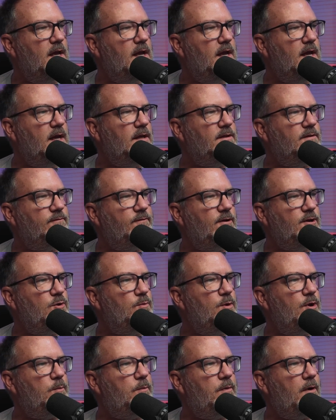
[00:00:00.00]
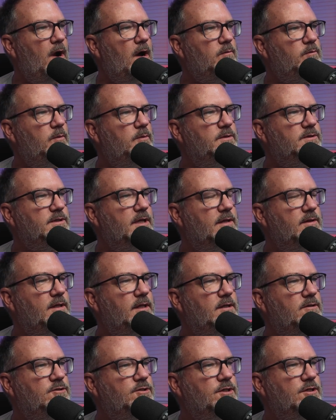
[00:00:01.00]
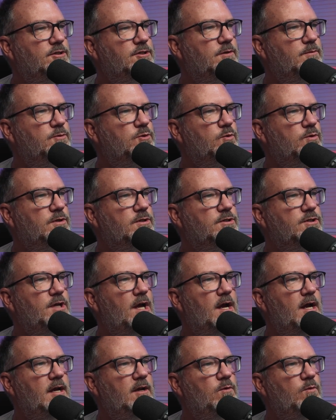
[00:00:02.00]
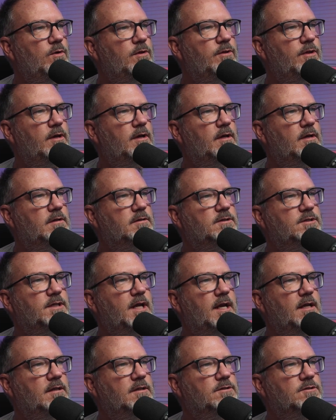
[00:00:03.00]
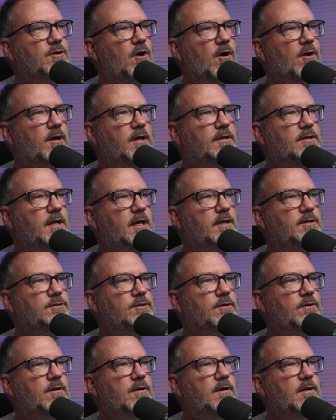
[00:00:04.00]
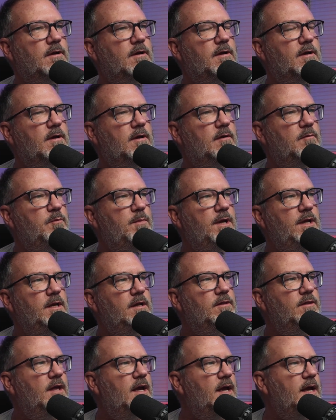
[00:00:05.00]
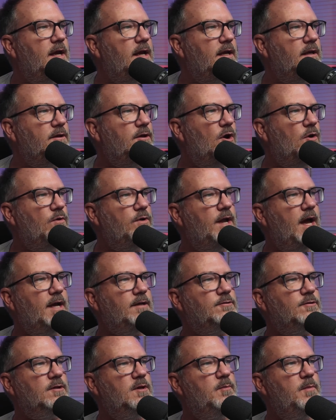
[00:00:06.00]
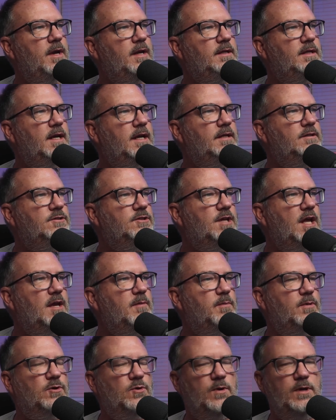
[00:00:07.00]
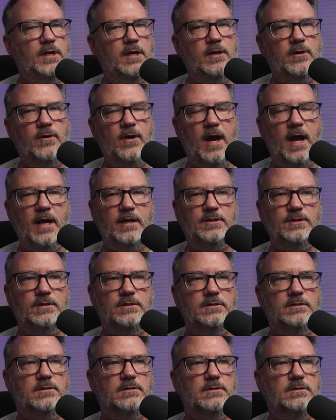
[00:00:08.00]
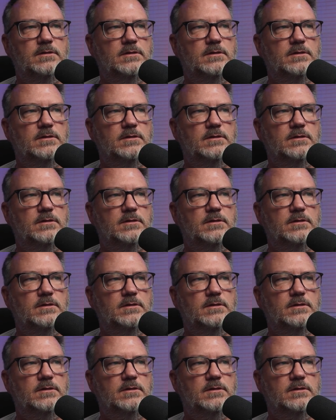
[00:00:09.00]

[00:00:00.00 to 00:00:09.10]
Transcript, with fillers: And the fundamental problem is that these systems were designed with a stateless architecture, meaning they don't naturally maintain state between interactions.